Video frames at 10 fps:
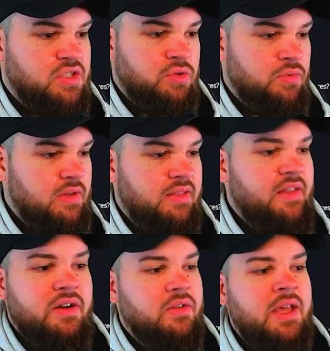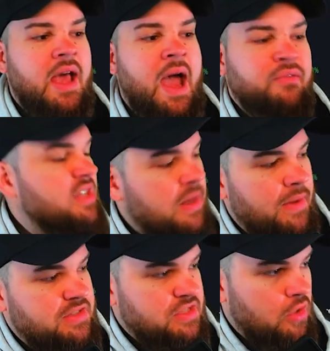So literally everything
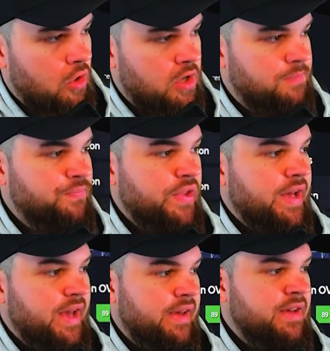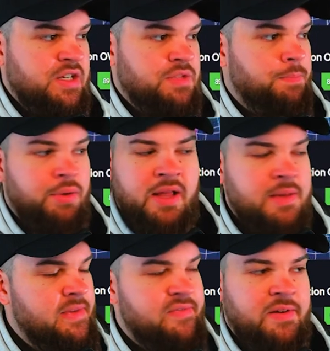about this card is
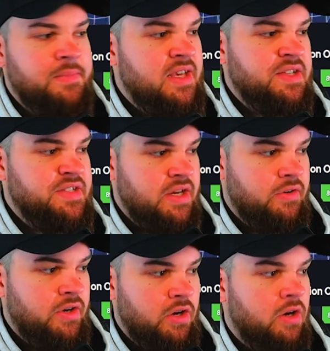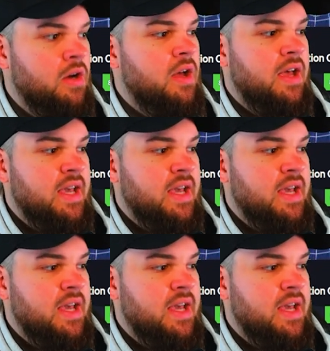play me from the interior.